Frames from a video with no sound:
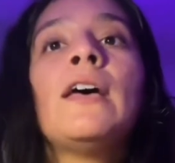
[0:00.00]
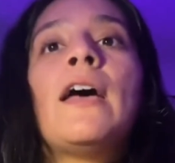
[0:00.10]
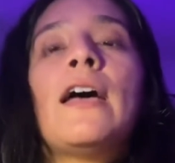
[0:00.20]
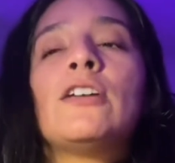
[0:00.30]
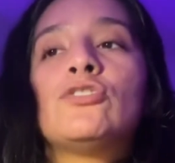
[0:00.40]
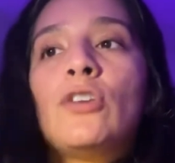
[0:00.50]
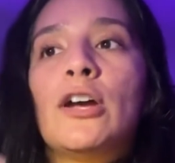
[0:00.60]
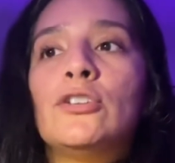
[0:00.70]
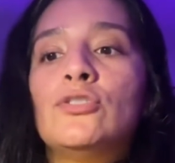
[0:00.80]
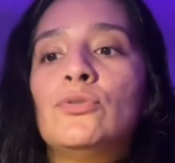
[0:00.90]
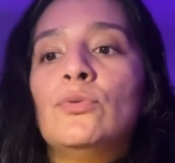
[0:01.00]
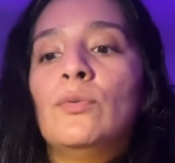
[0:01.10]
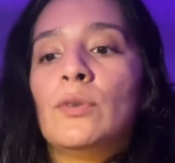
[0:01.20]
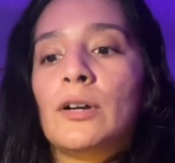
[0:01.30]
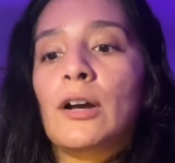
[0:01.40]
And try to
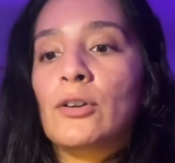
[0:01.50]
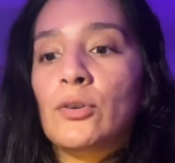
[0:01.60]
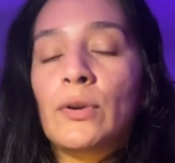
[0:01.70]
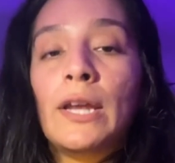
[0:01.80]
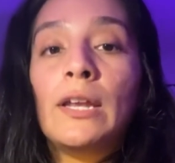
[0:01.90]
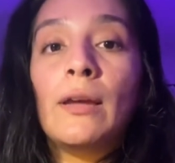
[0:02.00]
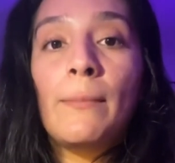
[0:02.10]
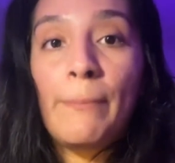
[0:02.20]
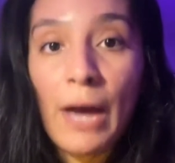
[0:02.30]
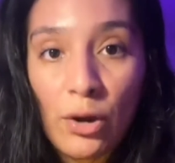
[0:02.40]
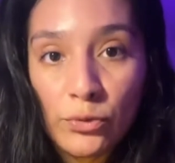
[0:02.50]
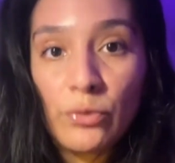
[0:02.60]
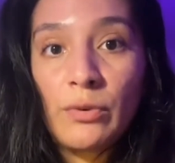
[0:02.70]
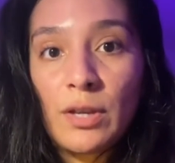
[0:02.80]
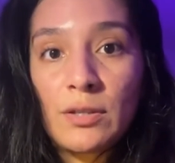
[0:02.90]
work on creating
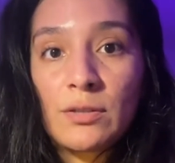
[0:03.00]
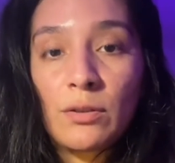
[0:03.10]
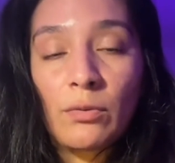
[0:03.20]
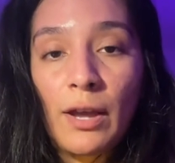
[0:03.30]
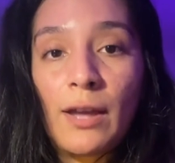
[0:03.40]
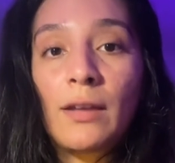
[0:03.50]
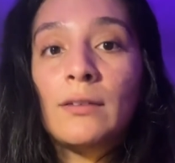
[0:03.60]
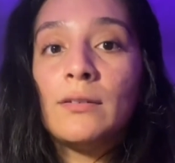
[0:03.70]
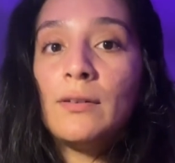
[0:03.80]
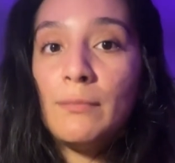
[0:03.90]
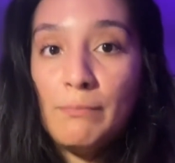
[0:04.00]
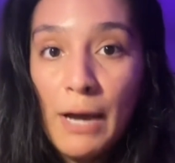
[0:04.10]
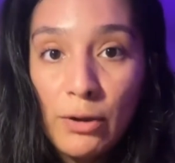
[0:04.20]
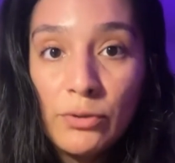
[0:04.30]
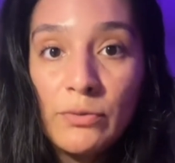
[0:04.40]
boundaries, okay?
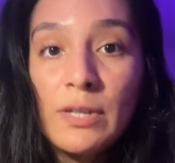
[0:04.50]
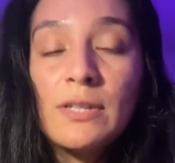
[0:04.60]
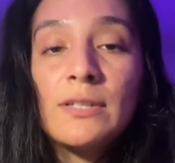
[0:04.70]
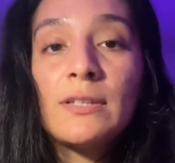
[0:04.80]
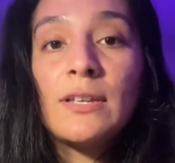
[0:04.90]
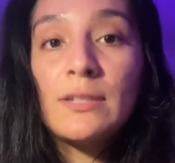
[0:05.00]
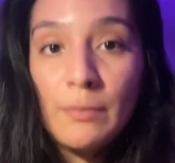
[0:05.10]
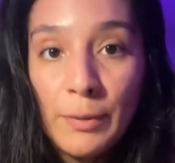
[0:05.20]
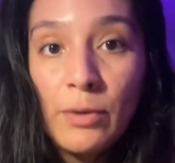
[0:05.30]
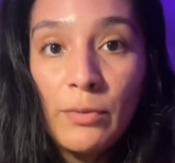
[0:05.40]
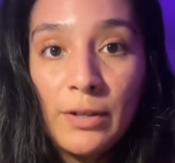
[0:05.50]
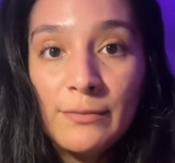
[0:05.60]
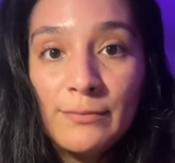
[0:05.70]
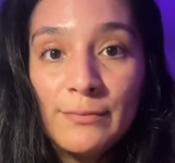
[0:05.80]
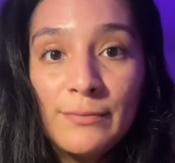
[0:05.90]
Boundaries is a big one.